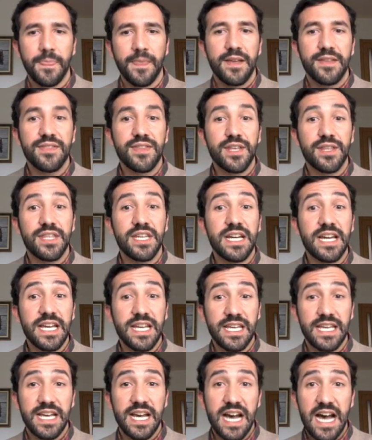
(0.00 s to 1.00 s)
The
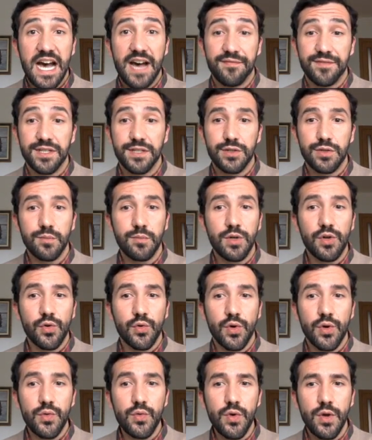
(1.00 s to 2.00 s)
day after
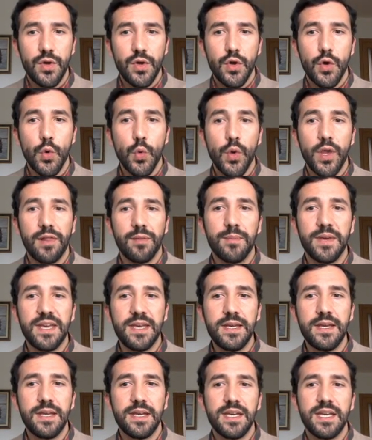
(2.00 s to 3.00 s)
tomorrow will
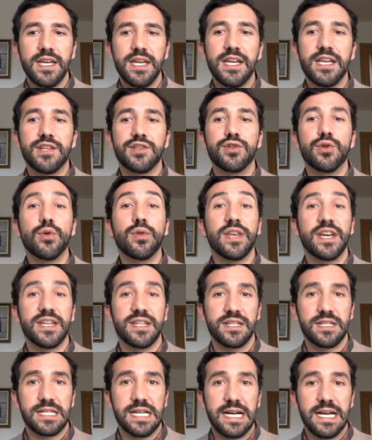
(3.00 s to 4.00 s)
be in 2
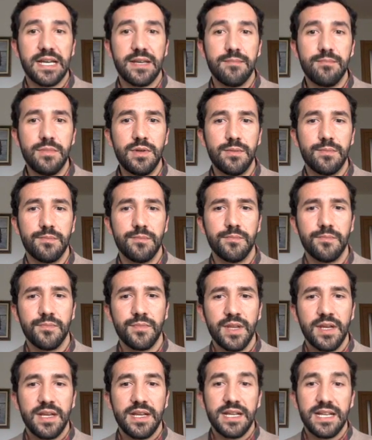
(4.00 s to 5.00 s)
days' time.
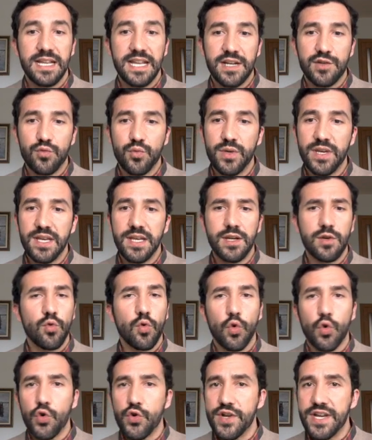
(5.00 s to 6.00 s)
Next week
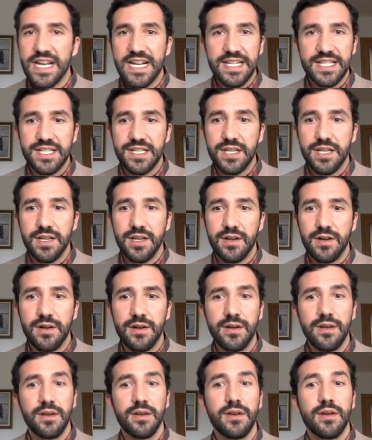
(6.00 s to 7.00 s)
or next
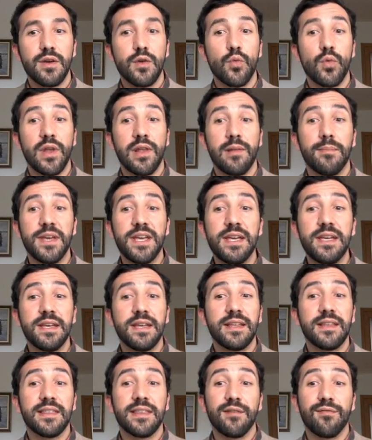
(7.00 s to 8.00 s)
year will be
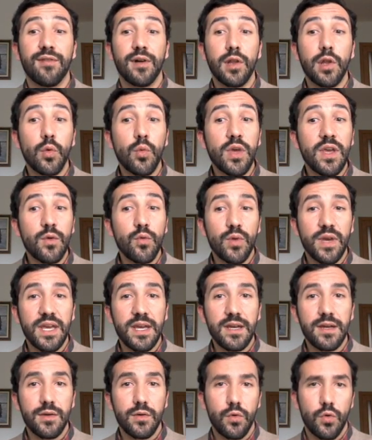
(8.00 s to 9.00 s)
the following
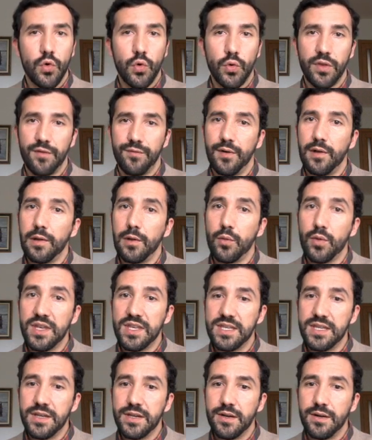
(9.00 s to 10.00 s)
week or the following
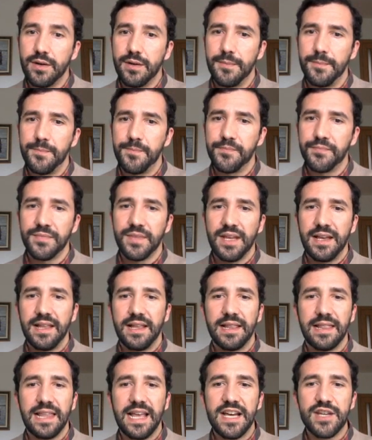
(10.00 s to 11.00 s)
year.
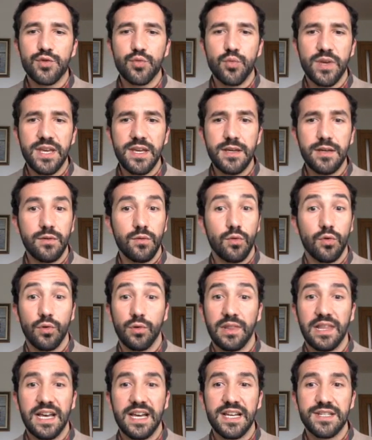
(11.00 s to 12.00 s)
Last week
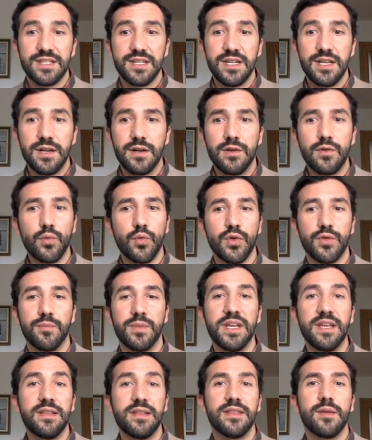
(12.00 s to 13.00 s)
or last year would
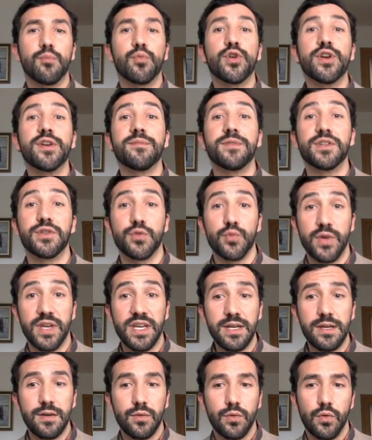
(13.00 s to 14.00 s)
be the previous
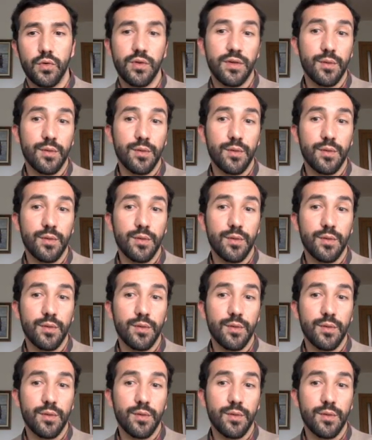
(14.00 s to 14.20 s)
week or the